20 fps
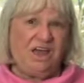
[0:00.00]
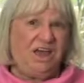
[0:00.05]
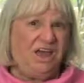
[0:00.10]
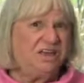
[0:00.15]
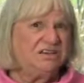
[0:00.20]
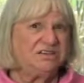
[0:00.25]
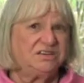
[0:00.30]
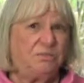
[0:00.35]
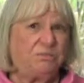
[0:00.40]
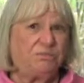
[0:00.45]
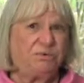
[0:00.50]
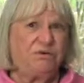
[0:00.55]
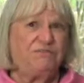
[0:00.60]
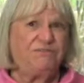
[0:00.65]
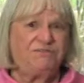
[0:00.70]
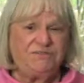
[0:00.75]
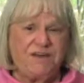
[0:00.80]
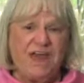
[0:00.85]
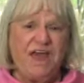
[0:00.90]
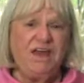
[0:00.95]
has a
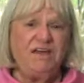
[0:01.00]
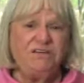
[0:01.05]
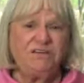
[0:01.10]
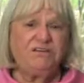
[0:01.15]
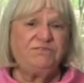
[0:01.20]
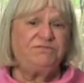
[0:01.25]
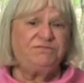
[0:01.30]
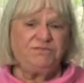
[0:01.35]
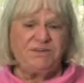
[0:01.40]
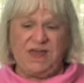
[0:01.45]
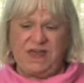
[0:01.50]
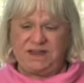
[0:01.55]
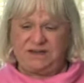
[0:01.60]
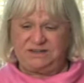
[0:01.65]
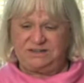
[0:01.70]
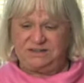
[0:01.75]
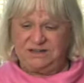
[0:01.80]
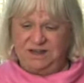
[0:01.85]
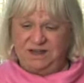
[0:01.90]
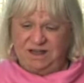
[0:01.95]
profound
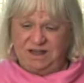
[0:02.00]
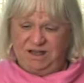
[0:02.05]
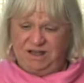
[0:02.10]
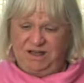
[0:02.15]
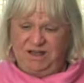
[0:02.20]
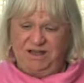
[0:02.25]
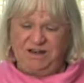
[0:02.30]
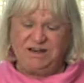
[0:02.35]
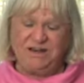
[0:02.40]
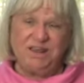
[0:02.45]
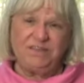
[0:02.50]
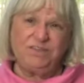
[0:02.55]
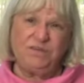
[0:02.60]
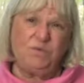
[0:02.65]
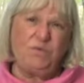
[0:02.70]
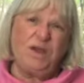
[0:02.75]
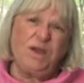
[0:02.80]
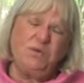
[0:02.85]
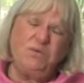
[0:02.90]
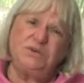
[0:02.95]
effect on the
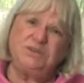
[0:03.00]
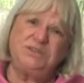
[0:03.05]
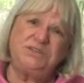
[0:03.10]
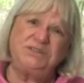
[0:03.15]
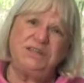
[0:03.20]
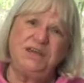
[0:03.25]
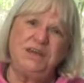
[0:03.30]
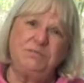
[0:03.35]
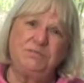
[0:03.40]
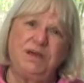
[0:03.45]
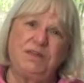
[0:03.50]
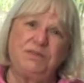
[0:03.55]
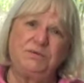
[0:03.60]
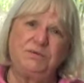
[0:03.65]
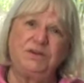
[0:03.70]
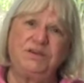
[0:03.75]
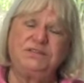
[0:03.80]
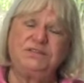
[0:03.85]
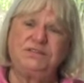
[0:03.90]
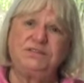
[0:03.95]
way we're seen by the
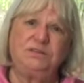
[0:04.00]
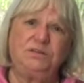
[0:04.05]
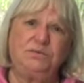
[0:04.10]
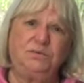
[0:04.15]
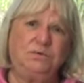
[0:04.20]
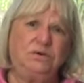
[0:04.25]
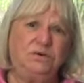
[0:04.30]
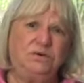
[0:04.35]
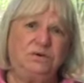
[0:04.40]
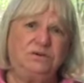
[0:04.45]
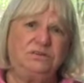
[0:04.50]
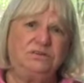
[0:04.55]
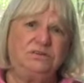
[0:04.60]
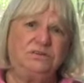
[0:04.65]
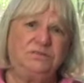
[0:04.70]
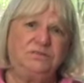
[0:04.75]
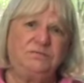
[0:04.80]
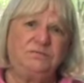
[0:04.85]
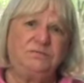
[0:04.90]
rest of the world.